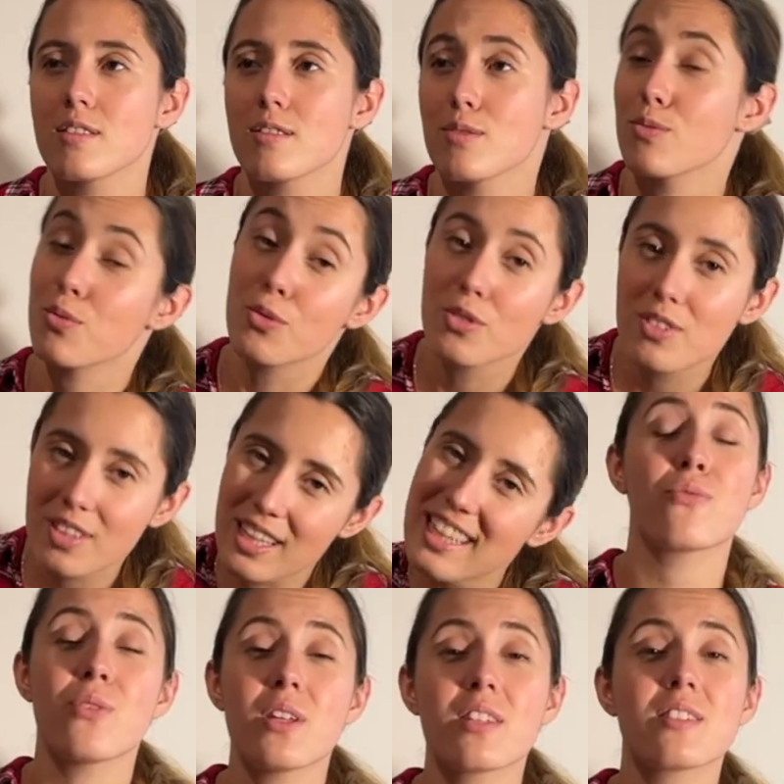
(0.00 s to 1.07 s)
food,
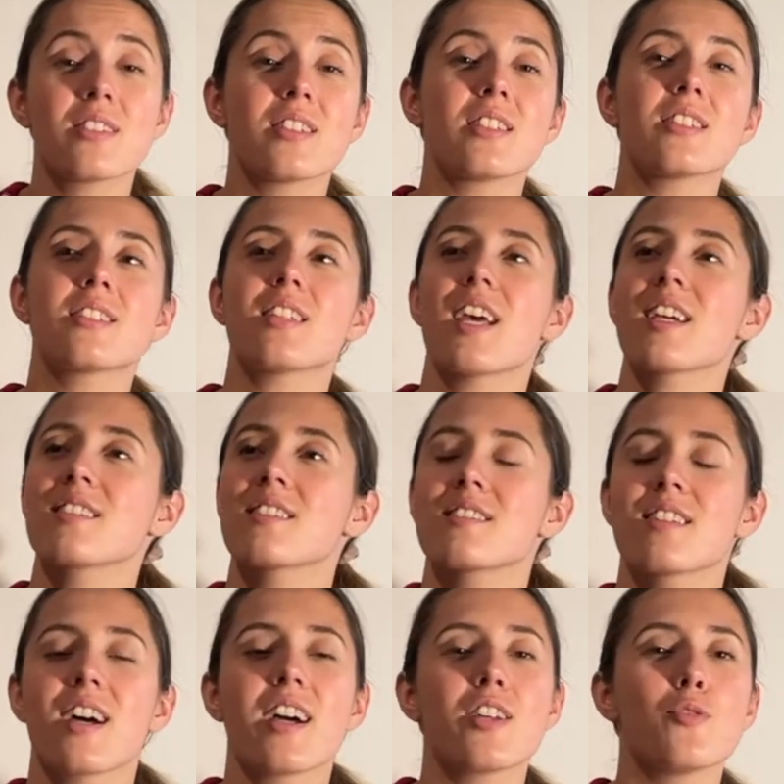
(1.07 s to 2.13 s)
fitness,
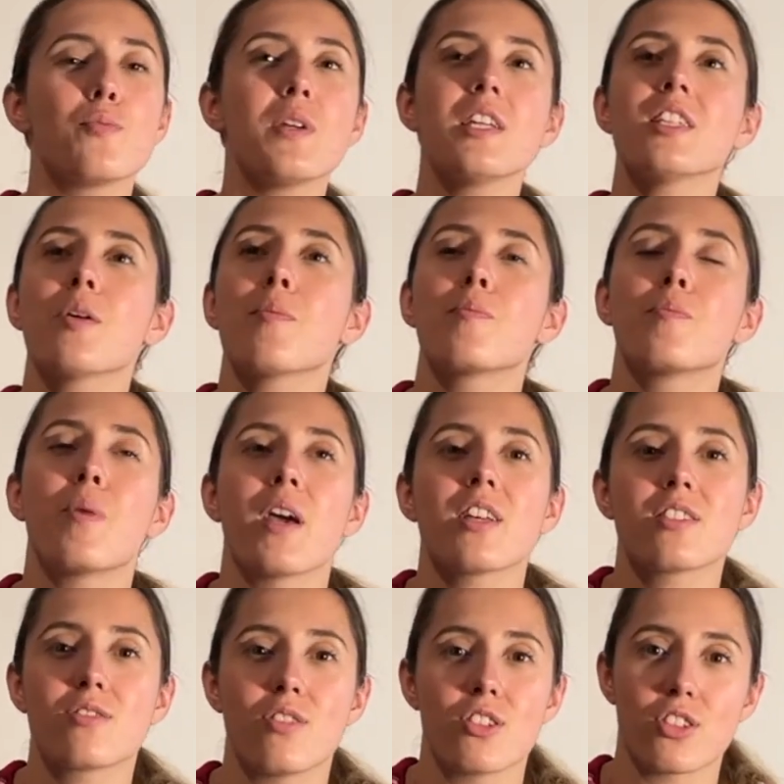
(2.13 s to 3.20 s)
exercise, being the
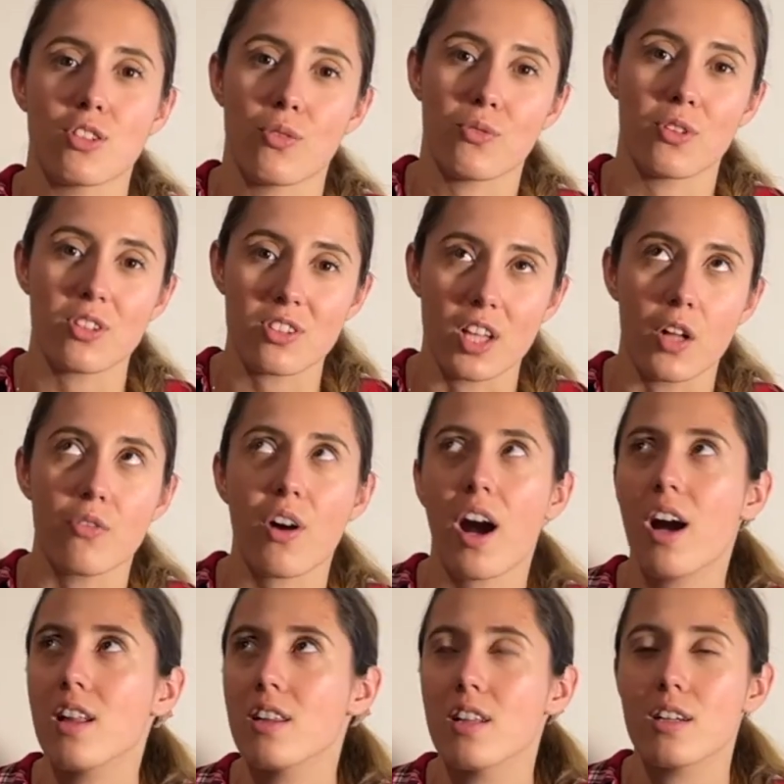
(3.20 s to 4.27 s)
best version of yourself.
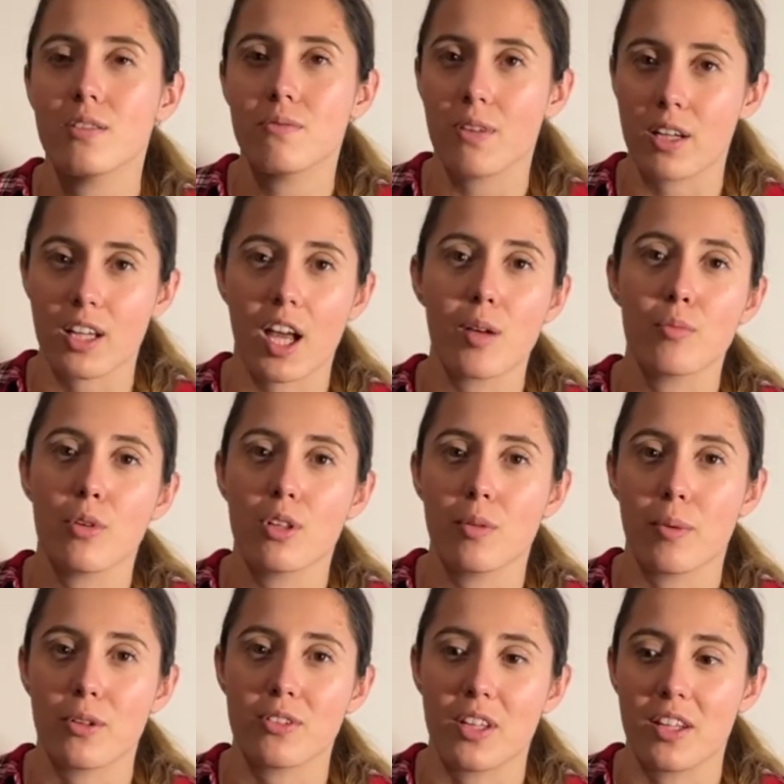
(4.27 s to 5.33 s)
I love, like, I'm all
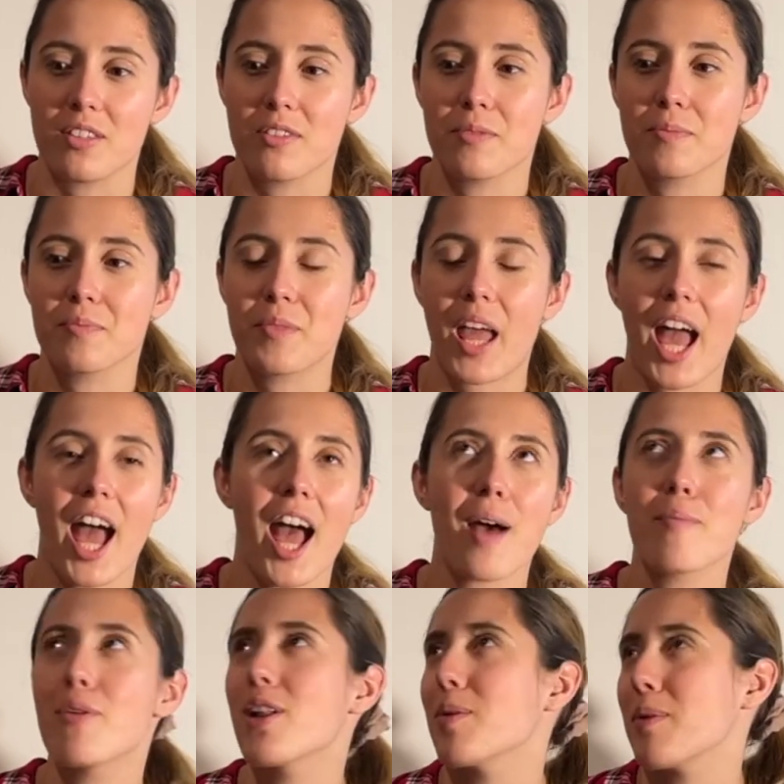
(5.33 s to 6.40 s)
about that.
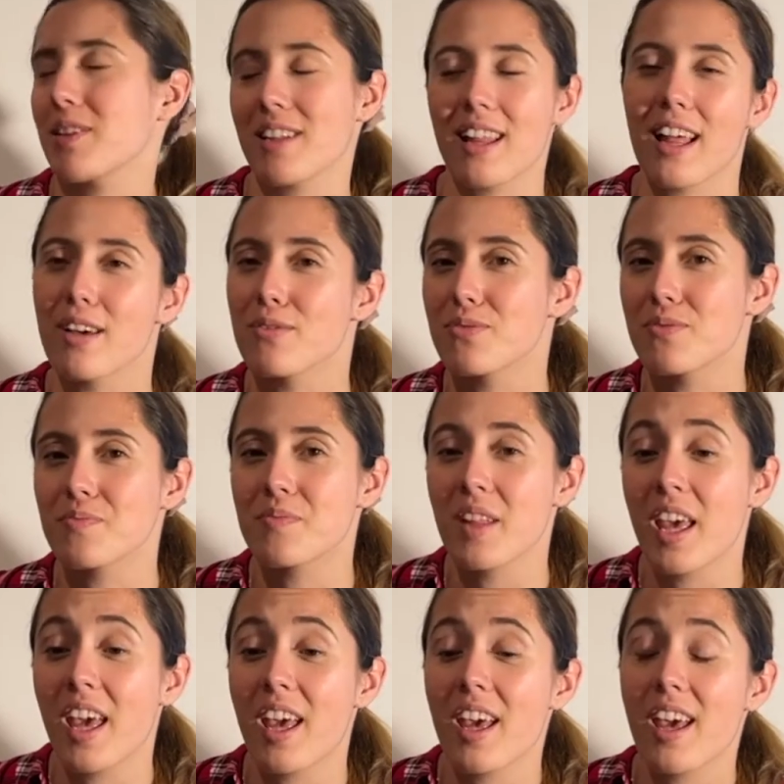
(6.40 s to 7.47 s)
I'm all about that life.
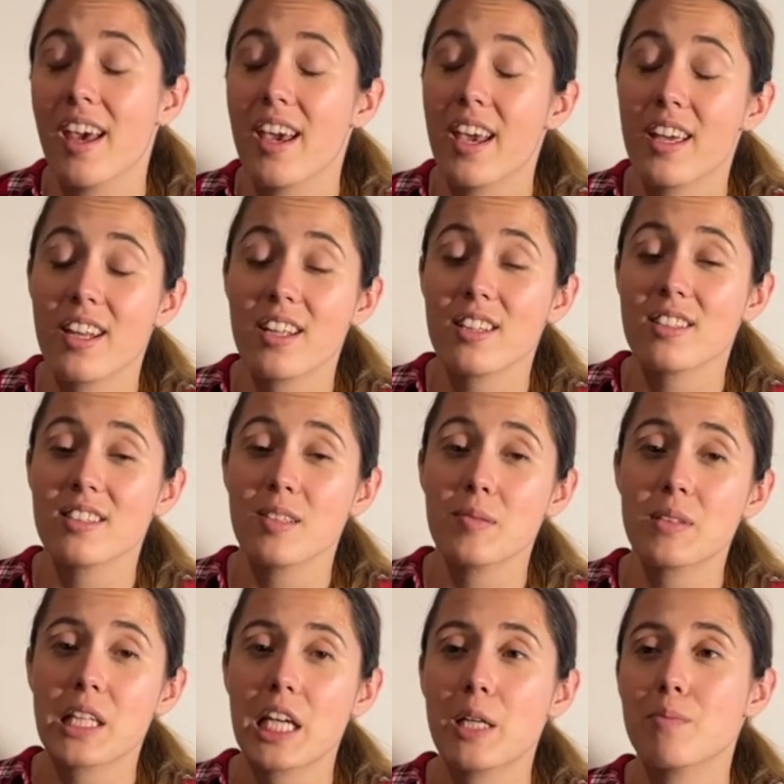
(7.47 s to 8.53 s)
And at the same
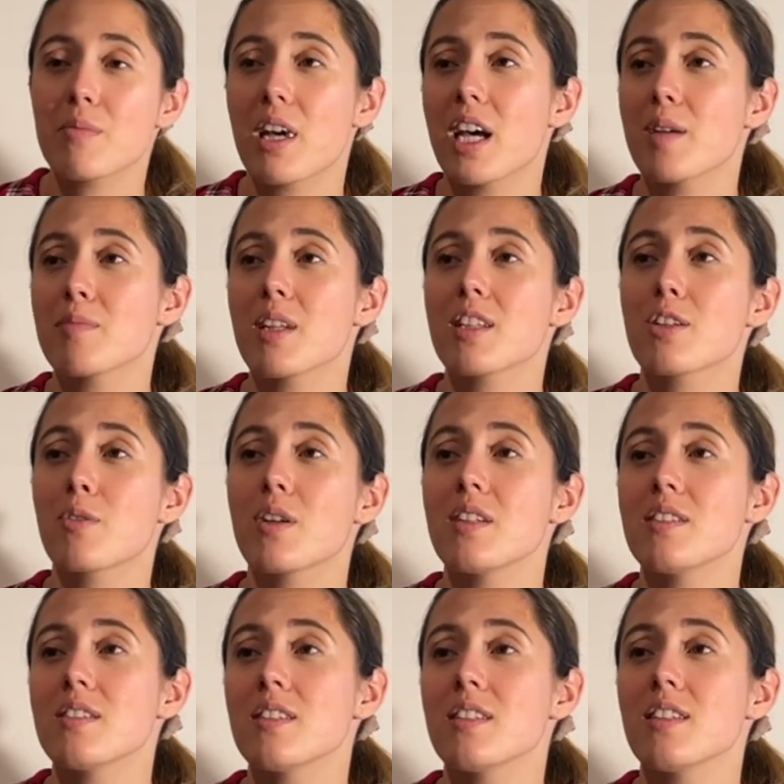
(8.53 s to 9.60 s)
time, I'm that
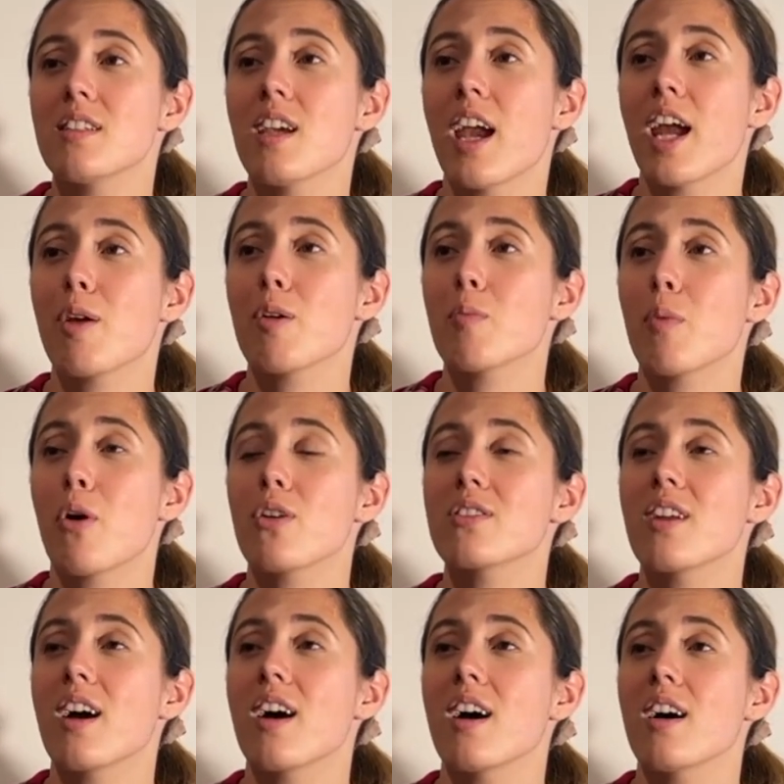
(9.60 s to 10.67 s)
crazy Harry
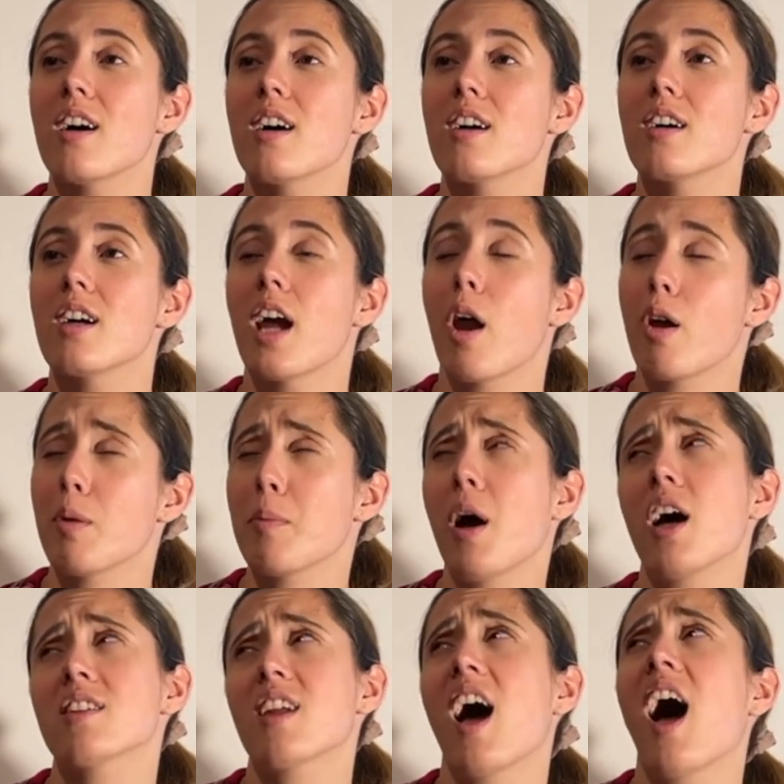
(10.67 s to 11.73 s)

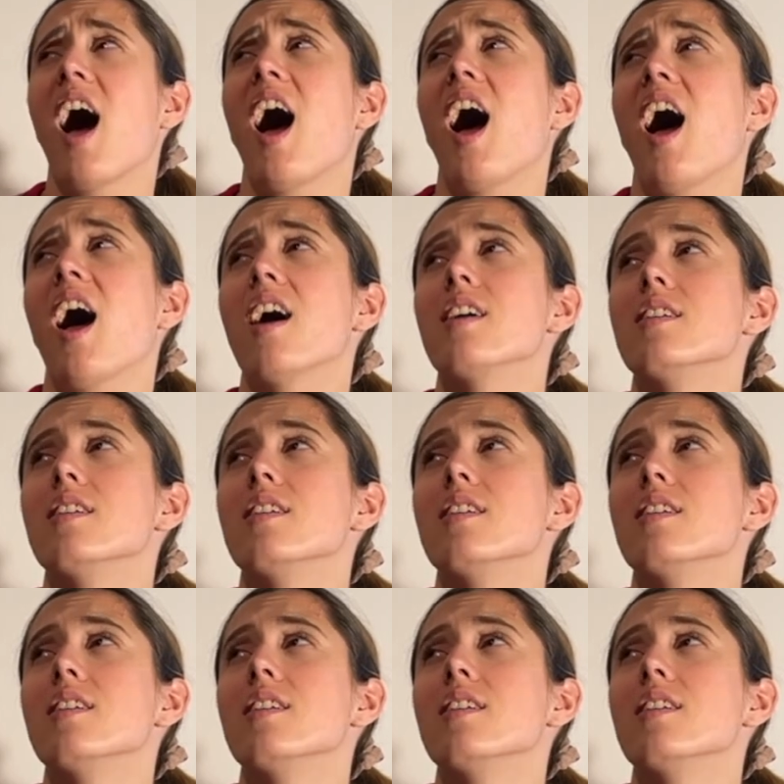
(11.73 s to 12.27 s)
Potter,